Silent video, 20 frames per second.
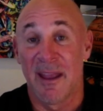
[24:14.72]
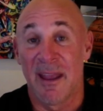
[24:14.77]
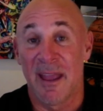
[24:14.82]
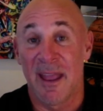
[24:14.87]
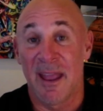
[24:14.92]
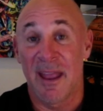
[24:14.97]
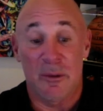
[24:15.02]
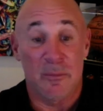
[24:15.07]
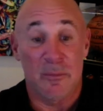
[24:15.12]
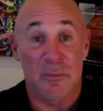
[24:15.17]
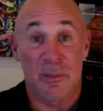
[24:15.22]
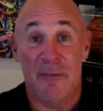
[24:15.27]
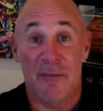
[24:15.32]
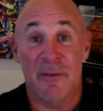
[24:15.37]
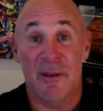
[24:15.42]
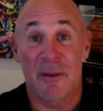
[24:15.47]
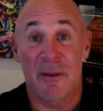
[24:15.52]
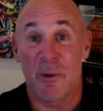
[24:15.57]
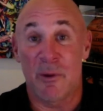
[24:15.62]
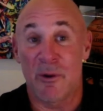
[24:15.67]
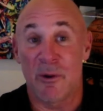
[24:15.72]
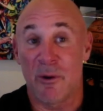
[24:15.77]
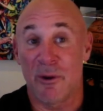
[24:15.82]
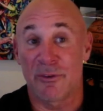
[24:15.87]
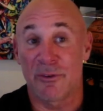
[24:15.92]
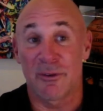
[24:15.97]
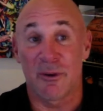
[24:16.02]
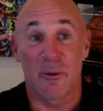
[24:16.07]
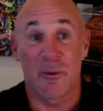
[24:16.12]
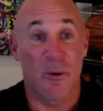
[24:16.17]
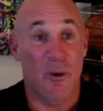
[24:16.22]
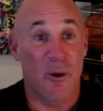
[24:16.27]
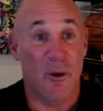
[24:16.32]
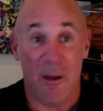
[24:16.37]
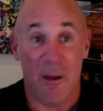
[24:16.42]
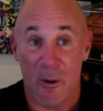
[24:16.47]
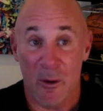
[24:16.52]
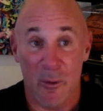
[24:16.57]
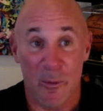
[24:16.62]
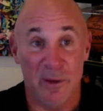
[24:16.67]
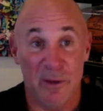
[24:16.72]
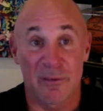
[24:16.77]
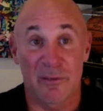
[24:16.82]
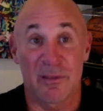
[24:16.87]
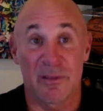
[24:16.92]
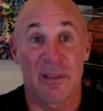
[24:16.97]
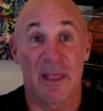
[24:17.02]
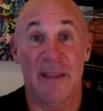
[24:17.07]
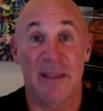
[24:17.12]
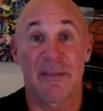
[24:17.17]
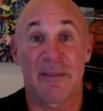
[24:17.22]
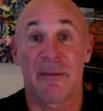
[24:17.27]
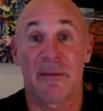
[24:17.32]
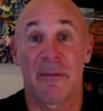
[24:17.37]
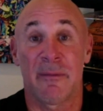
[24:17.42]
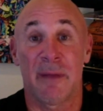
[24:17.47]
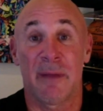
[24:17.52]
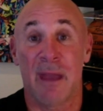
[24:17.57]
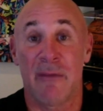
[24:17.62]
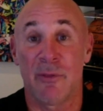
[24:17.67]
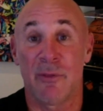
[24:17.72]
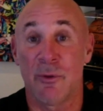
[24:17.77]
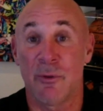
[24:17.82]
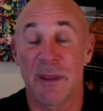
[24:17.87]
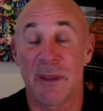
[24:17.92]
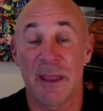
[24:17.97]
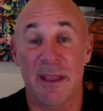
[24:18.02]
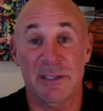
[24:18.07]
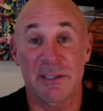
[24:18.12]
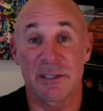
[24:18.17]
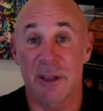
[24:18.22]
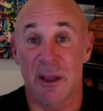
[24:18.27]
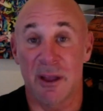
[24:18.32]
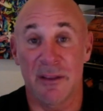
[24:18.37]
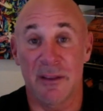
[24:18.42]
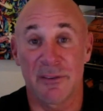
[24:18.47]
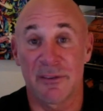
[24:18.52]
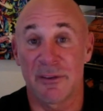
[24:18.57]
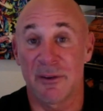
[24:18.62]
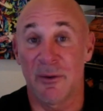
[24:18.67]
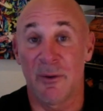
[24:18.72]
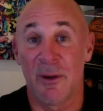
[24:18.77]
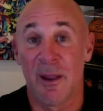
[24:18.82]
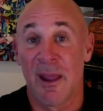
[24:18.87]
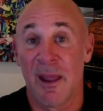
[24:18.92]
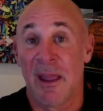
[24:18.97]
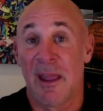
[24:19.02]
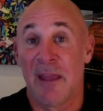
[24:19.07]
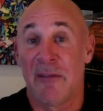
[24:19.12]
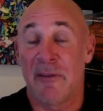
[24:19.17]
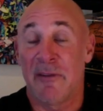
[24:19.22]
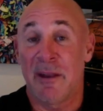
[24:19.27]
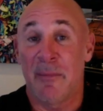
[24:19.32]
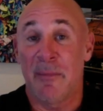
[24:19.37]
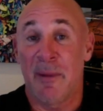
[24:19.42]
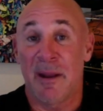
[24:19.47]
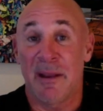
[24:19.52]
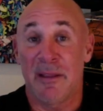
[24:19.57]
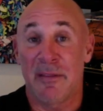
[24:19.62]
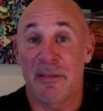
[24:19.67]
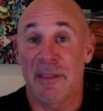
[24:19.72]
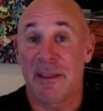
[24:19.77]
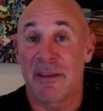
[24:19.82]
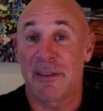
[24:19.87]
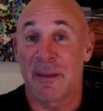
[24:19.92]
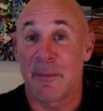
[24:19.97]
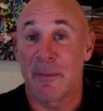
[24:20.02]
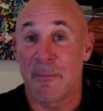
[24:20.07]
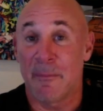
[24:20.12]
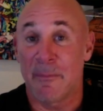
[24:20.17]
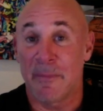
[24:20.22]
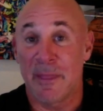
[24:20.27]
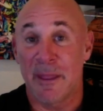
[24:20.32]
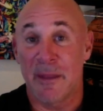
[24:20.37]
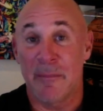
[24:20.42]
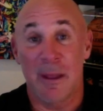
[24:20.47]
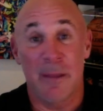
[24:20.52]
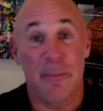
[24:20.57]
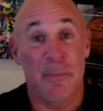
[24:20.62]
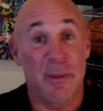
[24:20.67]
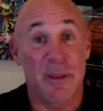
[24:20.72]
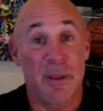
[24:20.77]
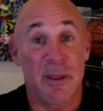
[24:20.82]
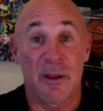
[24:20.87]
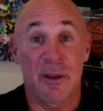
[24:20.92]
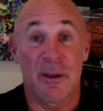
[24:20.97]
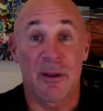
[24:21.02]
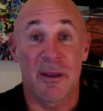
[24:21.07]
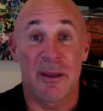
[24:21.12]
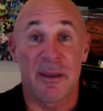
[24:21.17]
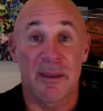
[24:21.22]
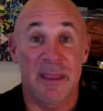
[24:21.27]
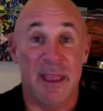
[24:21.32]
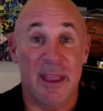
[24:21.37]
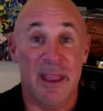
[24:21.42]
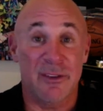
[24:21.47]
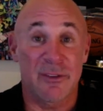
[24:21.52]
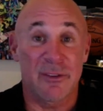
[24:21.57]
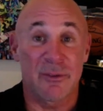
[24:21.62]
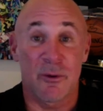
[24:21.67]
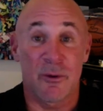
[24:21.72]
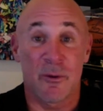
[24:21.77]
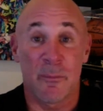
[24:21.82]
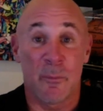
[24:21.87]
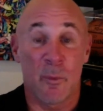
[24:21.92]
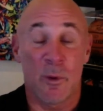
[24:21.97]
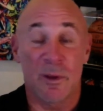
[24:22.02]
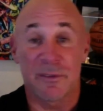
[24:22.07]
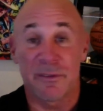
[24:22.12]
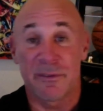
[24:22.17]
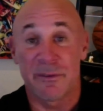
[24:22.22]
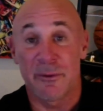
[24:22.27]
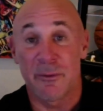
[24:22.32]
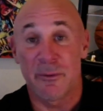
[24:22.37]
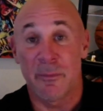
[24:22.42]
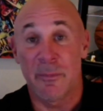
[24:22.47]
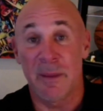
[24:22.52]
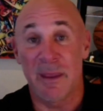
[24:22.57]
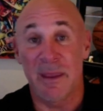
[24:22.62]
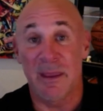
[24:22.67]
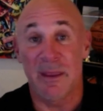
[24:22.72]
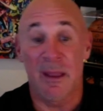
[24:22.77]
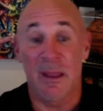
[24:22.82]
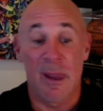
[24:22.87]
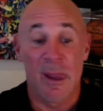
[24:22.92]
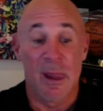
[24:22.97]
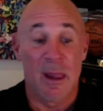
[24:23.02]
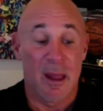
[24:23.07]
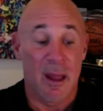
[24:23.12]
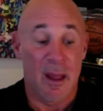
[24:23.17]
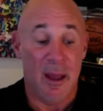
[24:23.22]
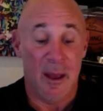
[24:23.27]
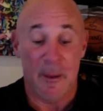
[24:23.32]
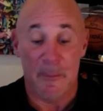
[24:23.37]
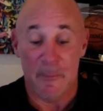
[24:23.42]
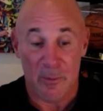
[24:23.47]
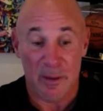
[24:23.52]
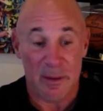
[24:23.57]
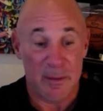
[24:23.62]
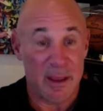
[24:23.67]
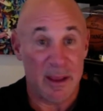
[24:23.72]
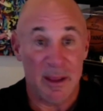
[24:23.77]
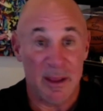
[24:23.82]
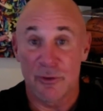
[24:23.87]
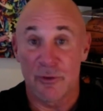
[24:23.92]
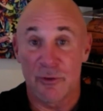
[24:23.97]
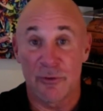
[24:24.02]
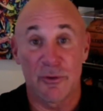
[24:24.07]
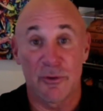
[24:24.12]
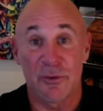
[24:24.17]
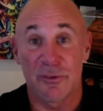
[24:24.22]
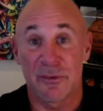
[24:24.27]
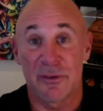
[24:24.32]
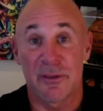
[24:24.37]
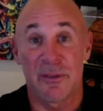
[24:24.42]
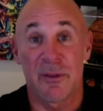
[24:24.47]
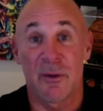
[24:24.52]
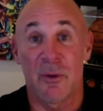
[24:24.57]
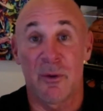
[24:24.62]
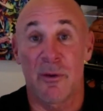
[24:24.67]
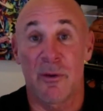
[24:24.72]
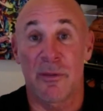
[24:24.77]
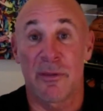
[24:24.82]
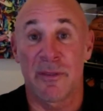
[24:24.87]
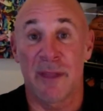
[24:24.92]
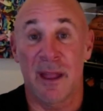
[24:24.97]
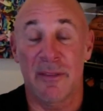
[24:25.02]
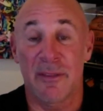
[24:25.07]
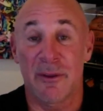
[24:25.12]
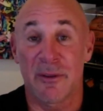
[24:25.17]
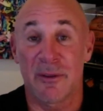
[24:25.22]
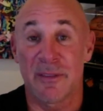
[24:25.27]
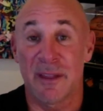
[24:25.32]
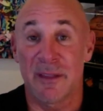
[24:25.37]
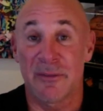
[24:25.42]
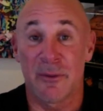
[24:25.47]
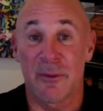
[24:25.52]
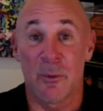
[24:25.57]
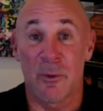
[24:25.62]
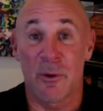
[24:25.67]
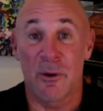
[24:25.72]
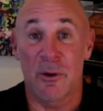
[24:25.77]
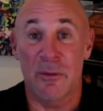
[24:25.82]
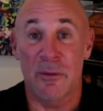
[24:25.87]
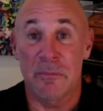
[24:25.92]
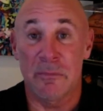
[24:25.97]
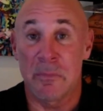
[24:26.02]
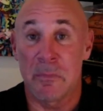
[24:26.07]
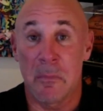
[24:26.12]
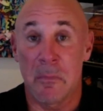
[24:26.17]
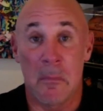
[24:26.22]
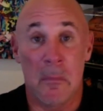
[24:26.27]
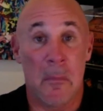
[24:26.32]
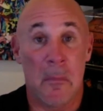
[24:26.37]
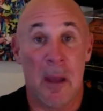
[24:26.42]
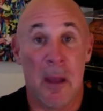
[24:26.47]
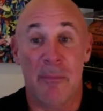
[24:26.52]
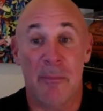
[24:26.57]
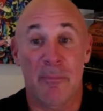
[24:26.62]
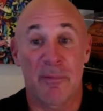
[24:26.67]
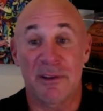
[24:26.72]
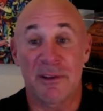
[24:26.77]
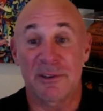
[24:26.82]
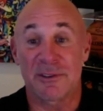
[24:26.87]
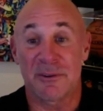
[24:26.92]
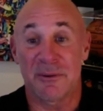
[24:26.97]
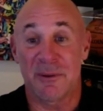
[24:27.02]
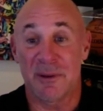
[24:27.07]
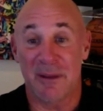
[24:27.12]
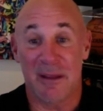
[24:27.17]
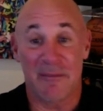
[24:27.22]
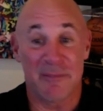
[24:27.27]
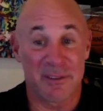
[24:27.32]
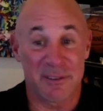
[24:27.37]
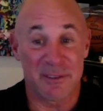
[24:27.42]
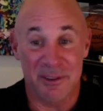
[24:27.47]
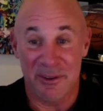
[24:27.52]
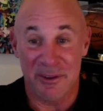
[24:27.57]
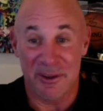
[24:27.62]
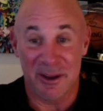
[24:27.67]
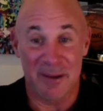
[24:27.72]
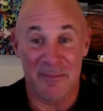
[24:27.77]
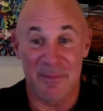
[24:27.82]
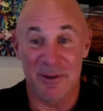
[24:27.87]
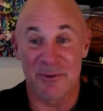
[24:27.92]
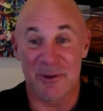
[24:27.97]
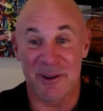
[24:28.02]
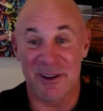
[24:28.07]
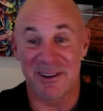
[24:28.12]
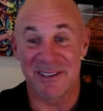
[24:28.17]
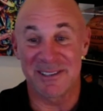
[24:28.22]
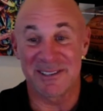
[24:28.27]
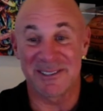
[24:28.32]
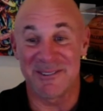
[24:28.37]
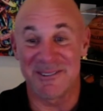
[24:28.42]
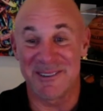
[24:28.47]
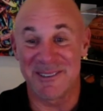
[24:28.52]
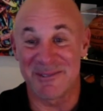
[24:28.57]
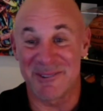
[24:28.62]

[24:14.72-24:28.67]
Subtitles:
And I love it. And we also always like to have new guests on. So if anybody thinks that they might be a good guest or wants to be introduced to the orthodontic or dental world, my pleasure. And obviously you're going to be joining us soon as